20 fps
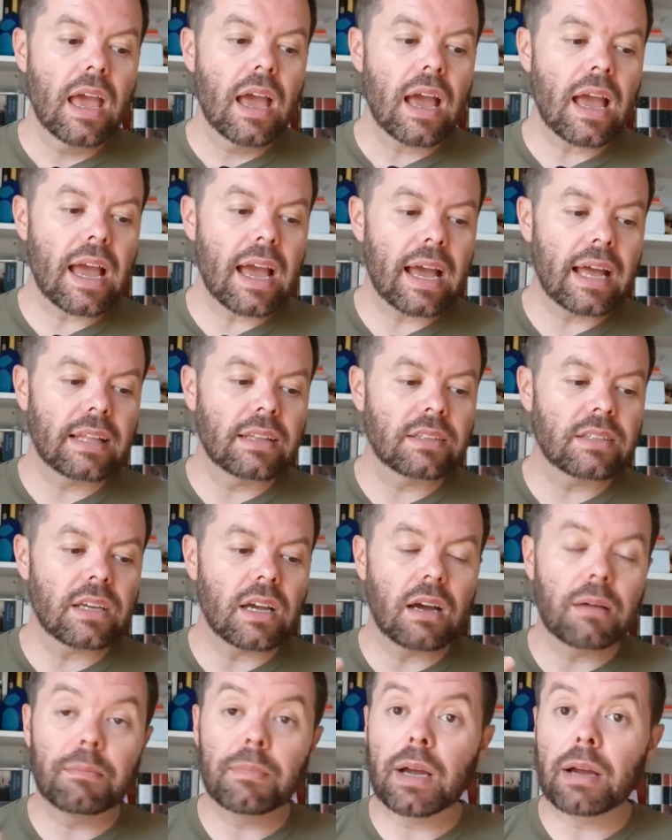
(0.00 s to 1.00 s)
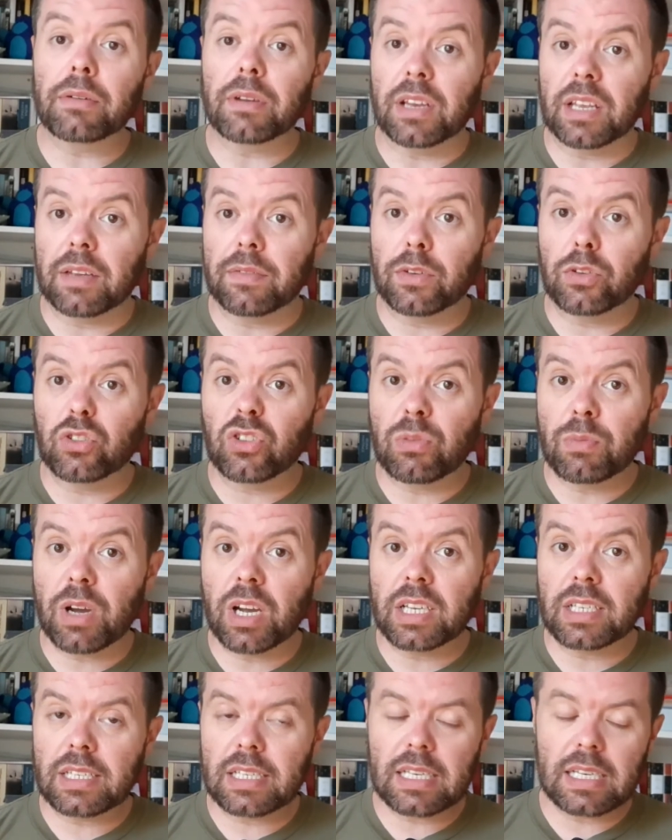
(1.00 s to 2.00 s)
And I'm going to give you some
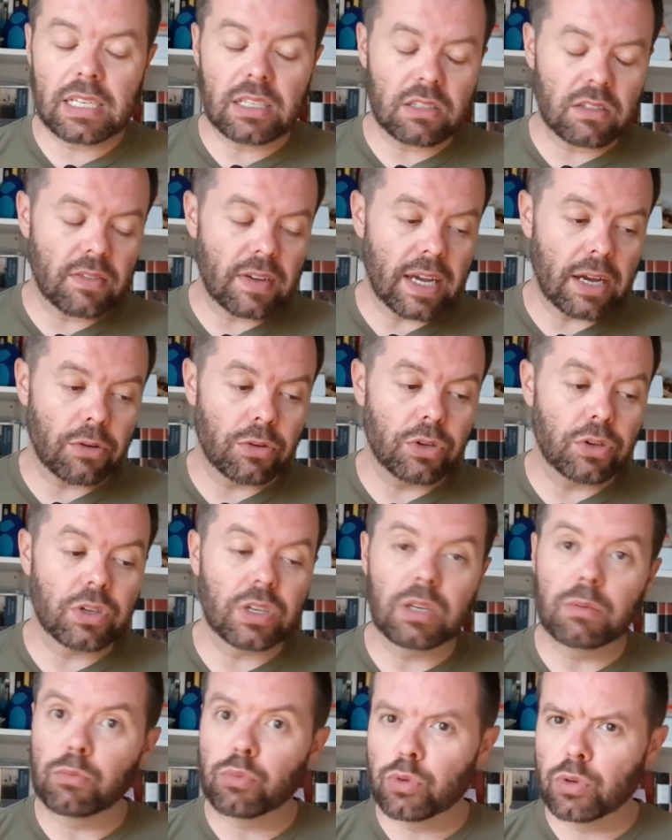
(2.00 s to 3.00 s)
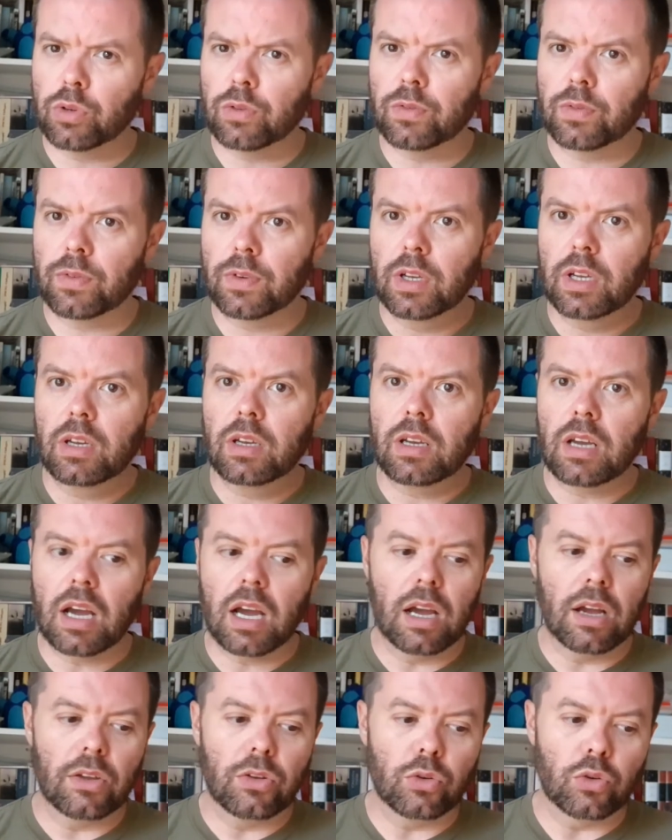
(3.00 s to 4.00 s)
ideas of how you can improve
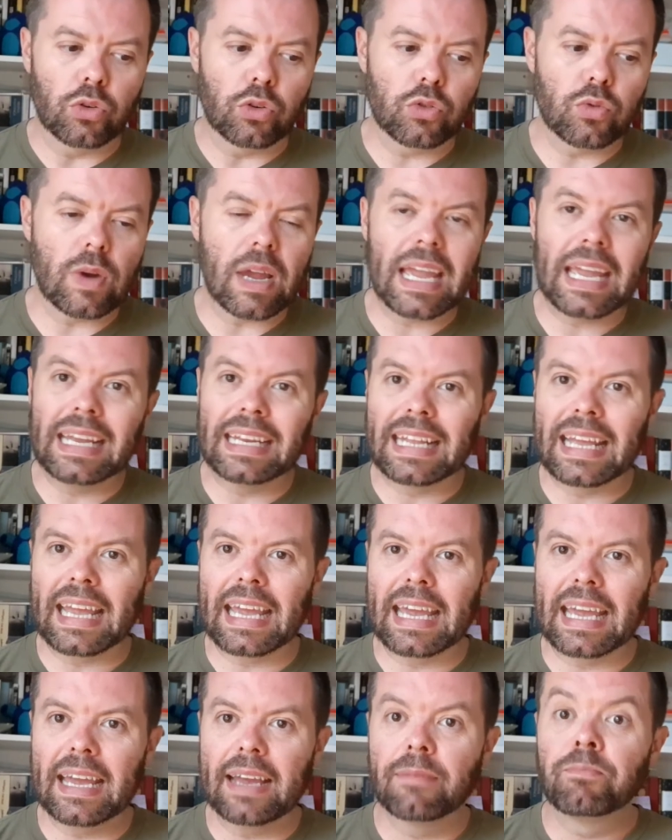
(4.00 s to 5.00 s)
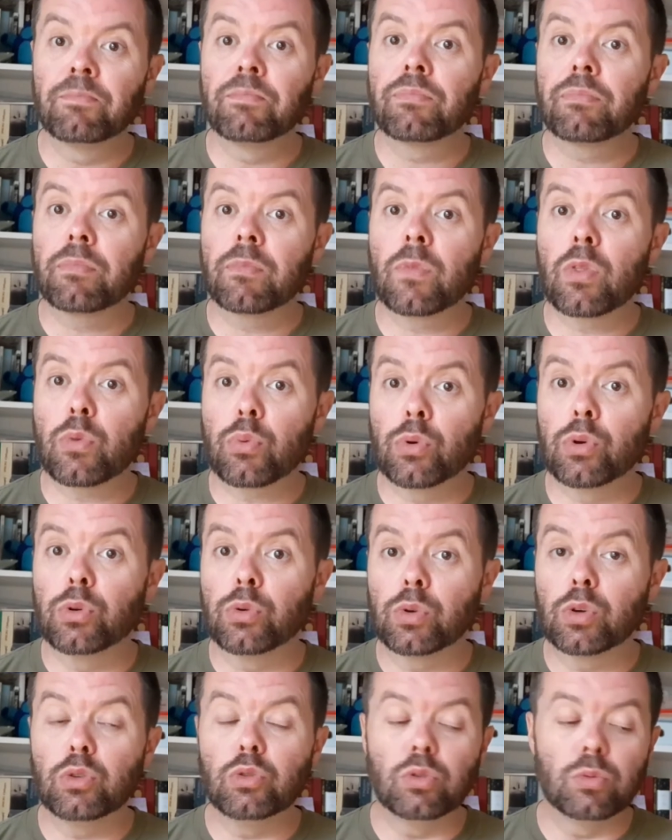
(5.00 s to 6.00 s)
your grade here
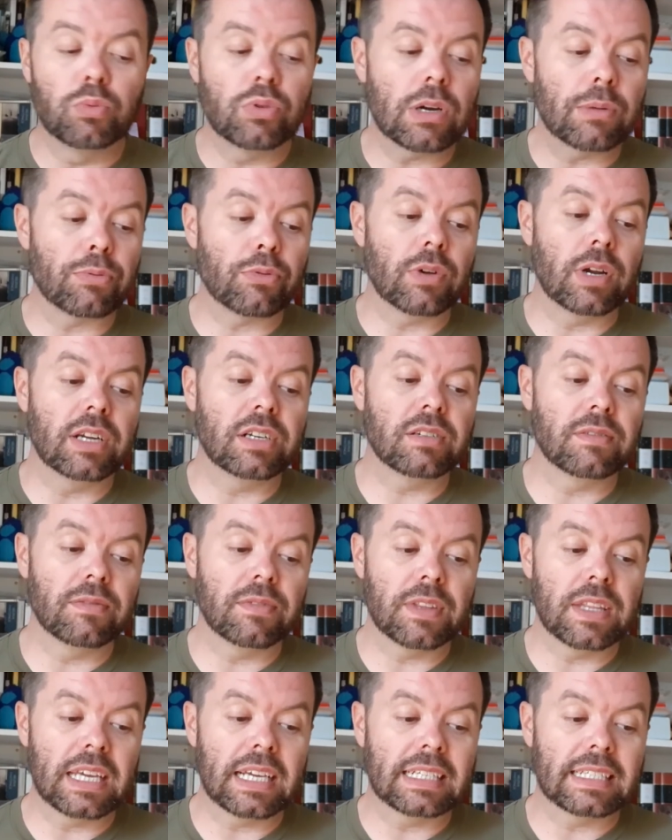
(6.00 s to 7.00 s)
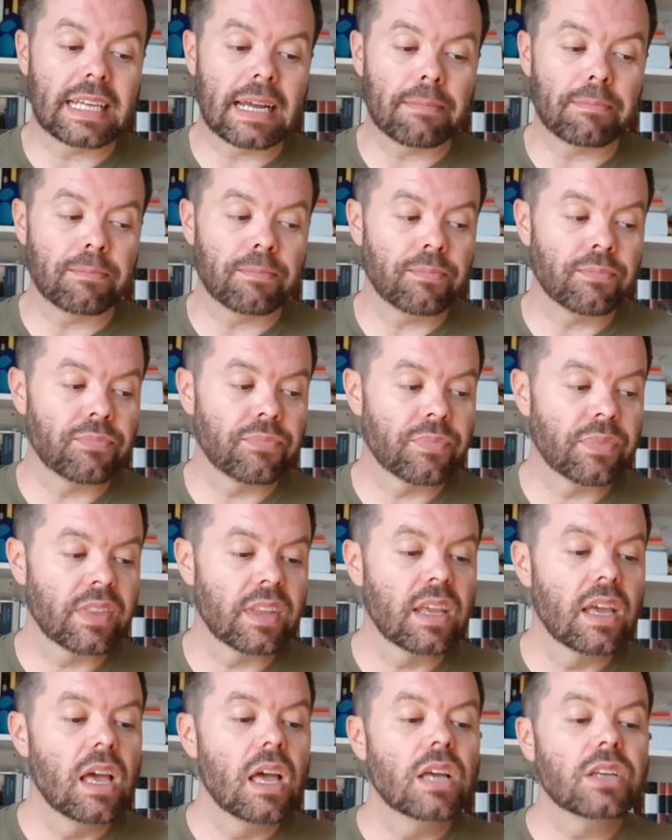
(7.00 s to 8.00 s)
through good preparation for the exam.
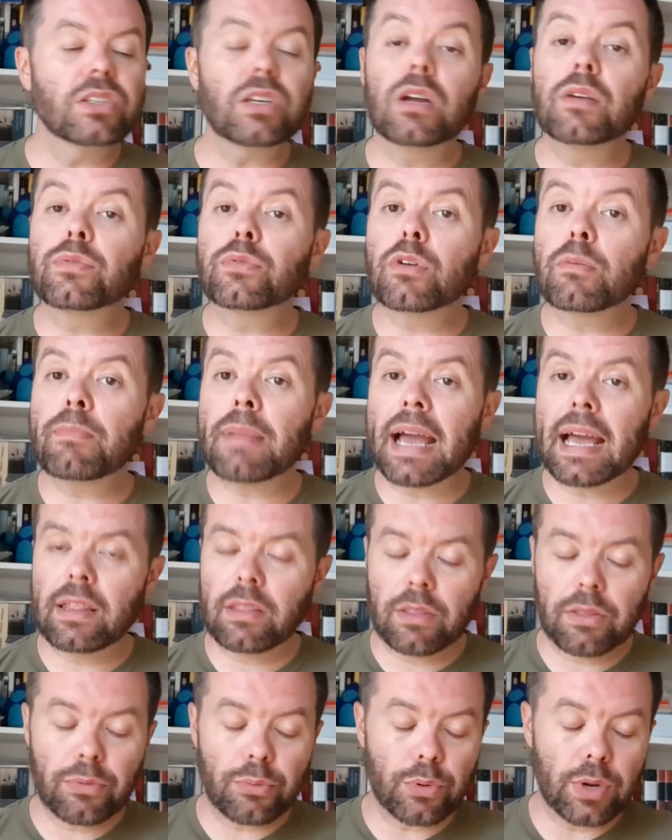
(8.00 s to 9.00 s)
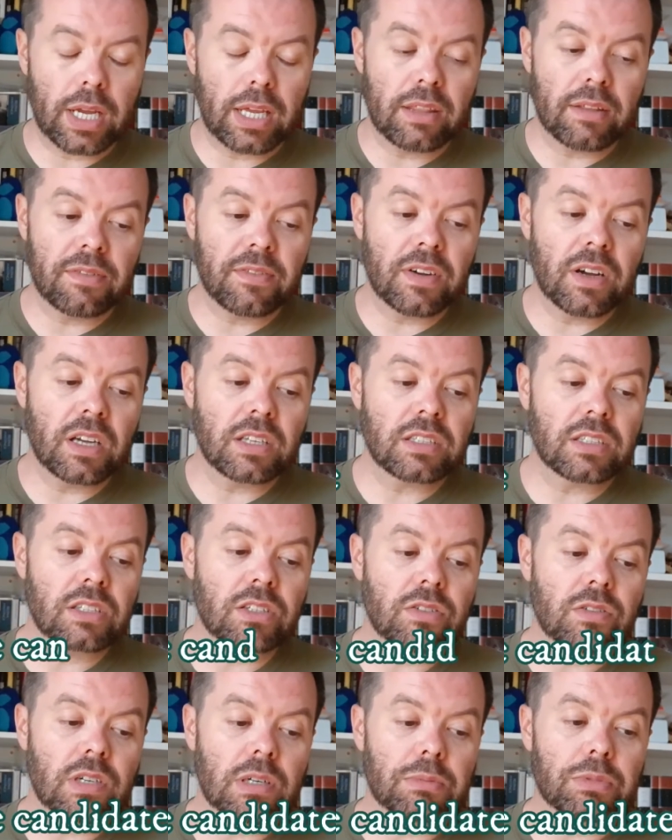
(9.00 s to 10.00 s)
So for a Band 3, the first
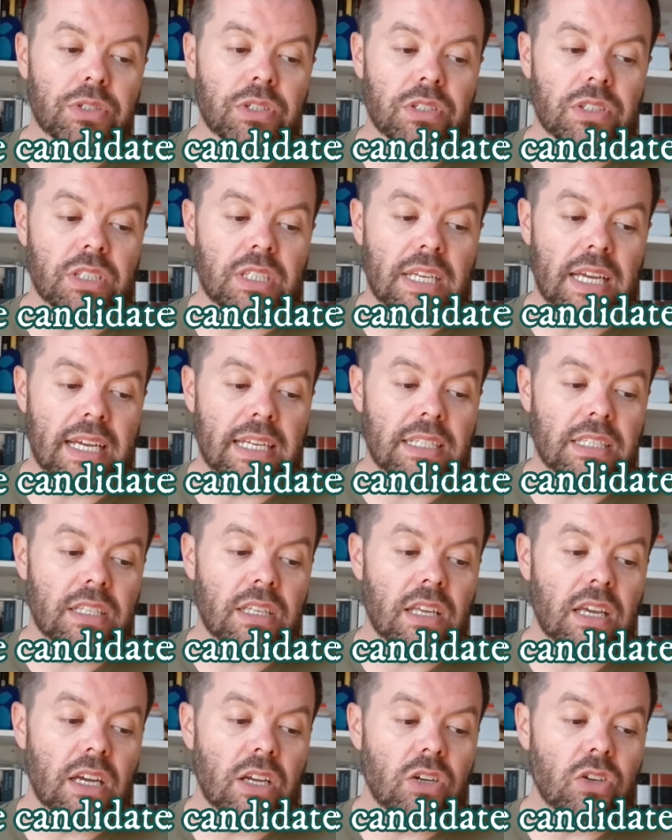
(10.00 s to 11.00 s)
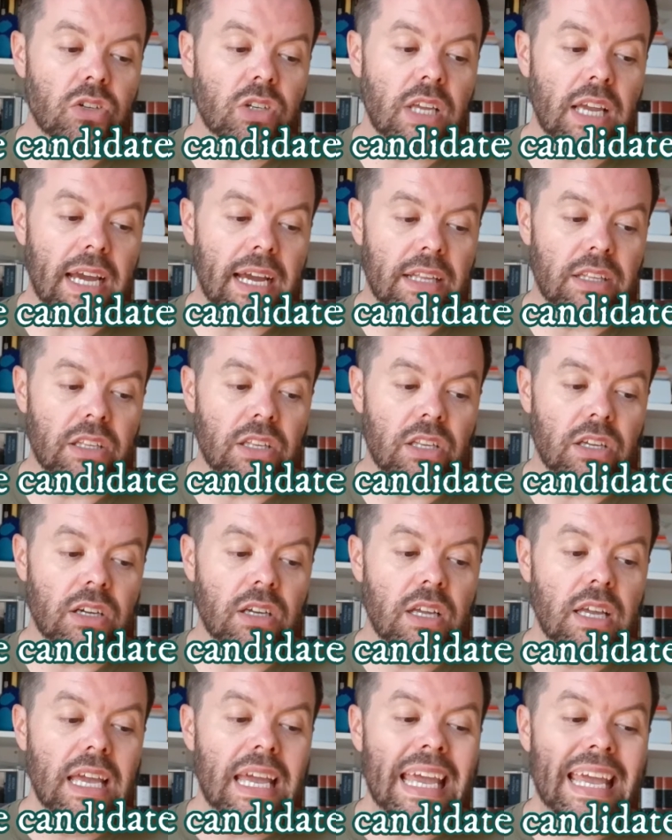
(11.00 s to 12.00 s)
description says that a good candidate
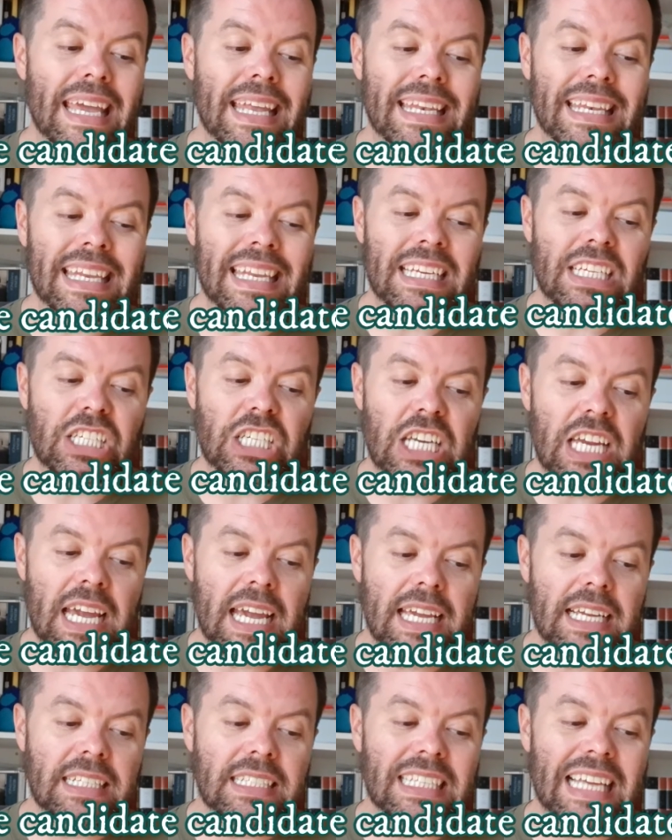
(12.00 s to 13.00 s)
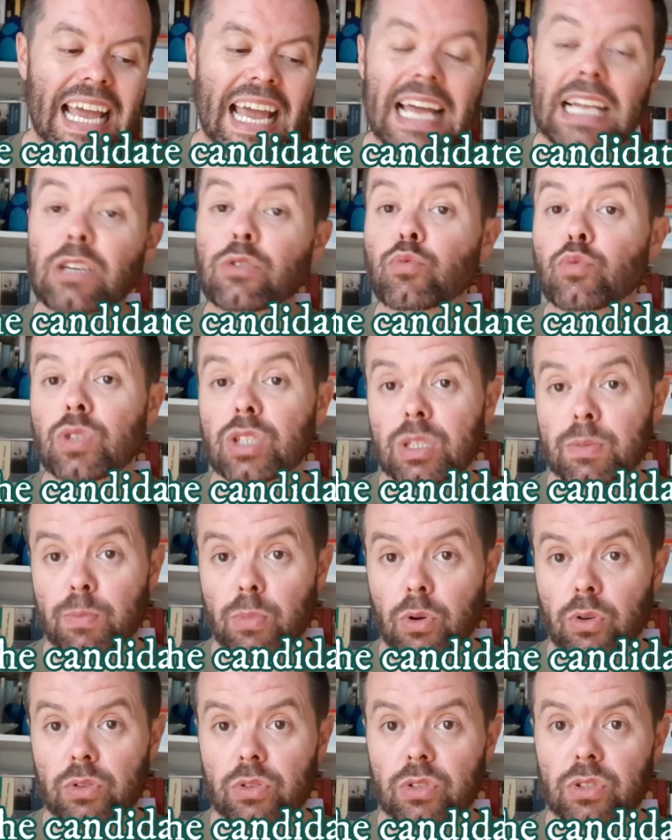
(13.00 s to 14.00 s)
initiates and
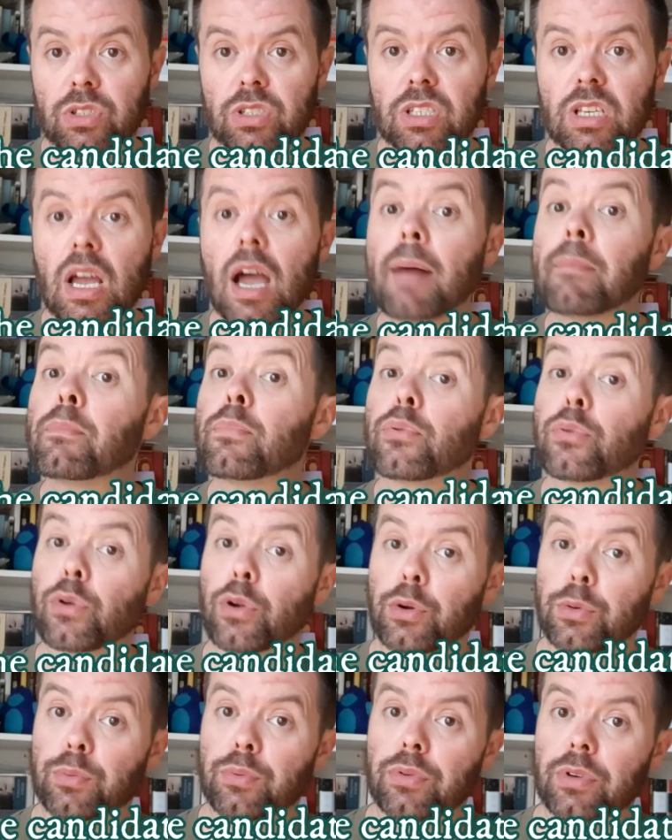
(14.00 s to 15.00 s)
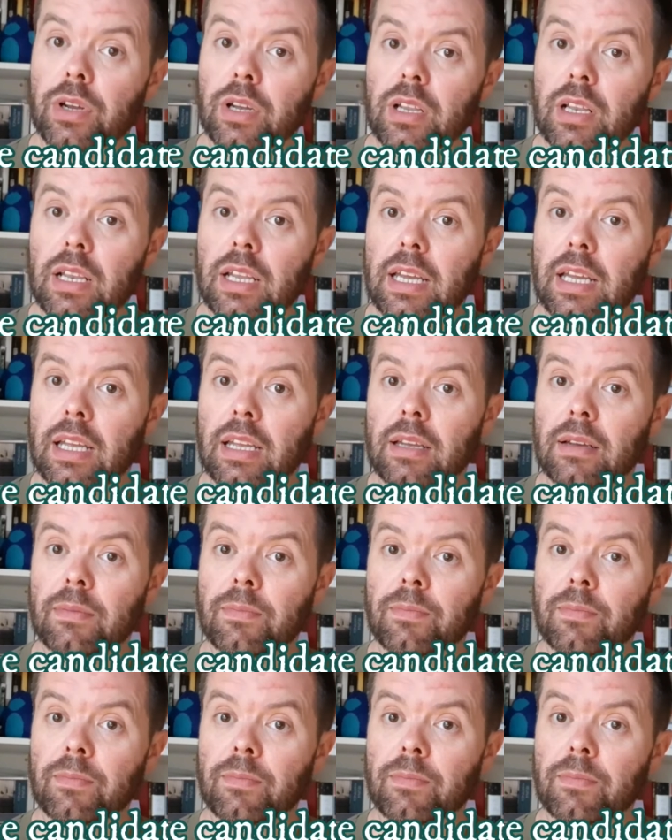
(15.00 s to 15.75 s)
responds appropriately.